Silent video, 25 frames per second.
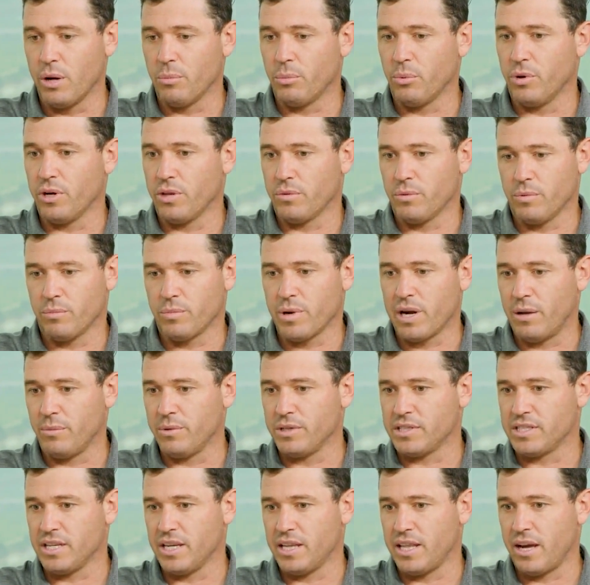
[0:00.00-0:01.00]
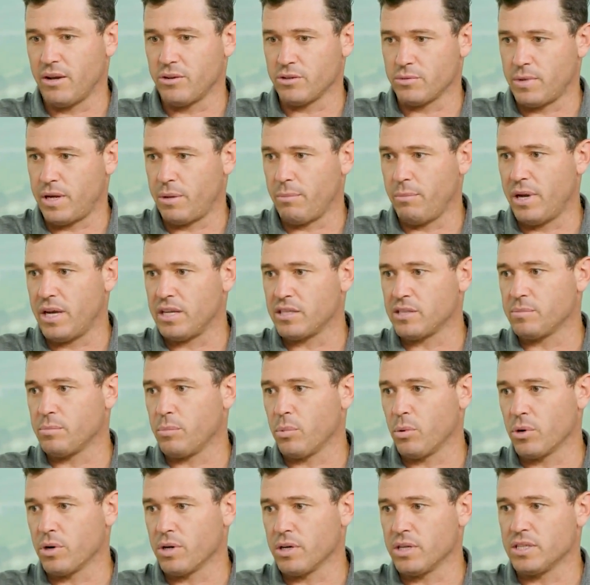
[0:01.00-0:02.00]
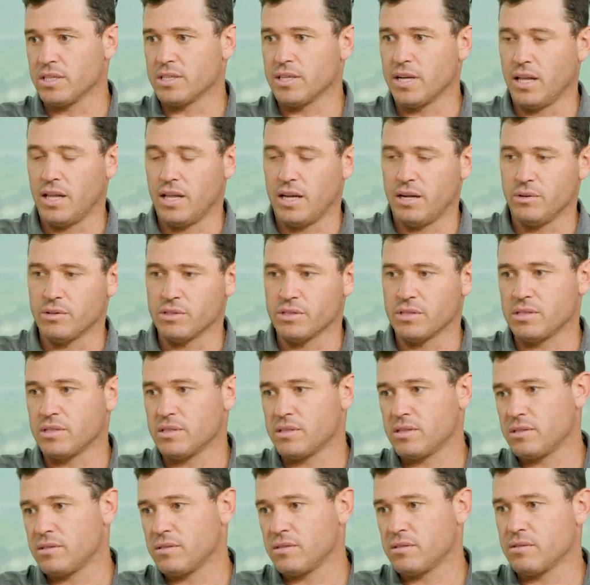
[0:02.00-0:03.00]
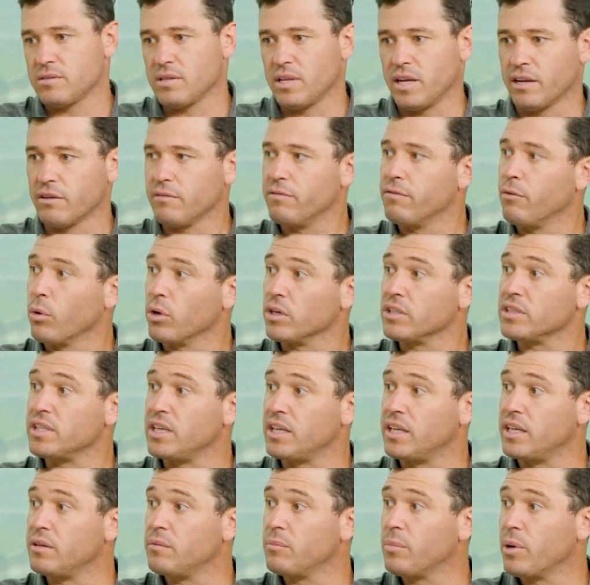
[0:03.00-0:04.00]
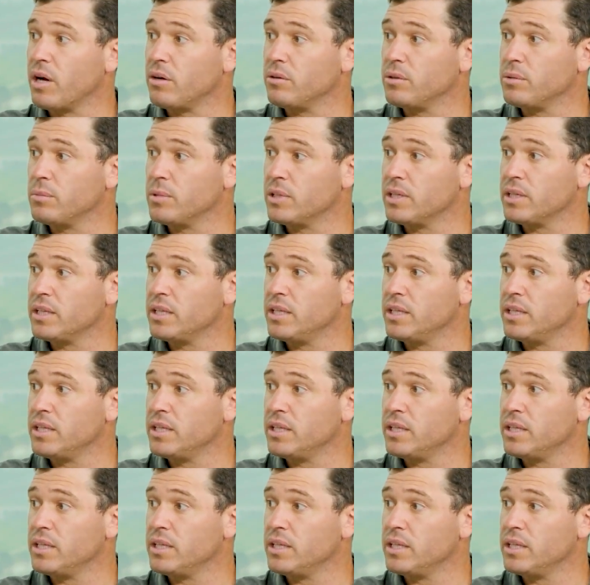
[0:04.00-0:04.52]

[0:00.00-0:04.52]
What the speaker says: with would probably say that was my best sport until I was like 14 probably.